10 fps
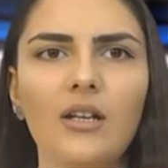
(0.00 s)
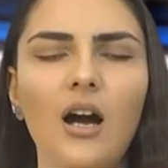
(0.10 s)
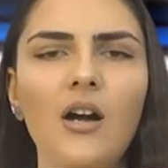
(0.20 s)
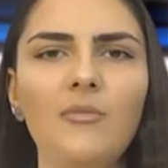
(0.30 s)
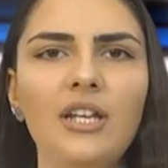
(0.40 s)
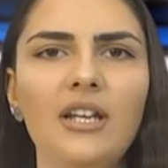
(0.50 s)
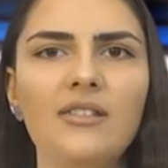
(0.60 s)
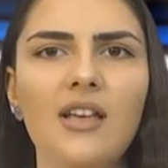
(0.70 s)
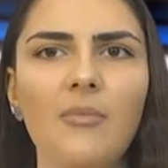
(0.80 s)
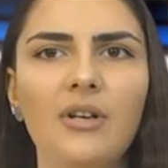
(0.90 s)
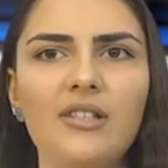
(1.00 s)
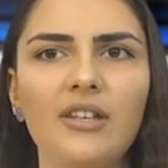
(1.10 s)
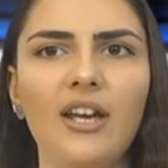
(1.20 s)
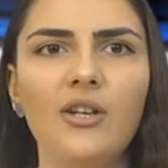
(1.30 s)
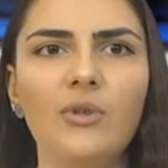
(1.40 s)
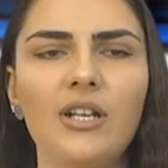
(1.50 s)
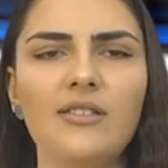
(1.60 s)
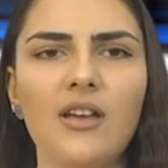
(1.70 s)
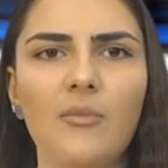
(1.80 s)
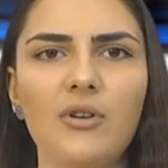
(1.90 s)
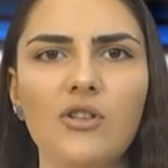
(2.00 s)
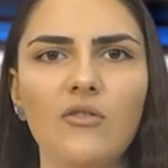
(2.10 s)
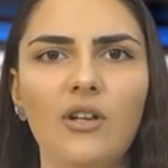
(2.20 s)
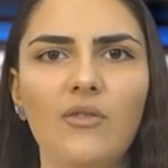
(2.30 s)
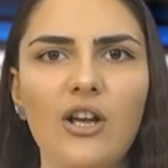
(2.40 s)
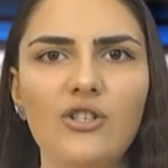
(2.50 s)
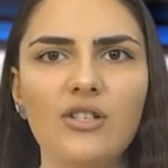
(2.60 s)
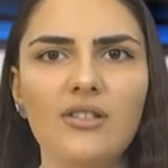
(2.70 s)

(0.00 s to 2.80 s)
Armenian sappers together with the sappers of the Russian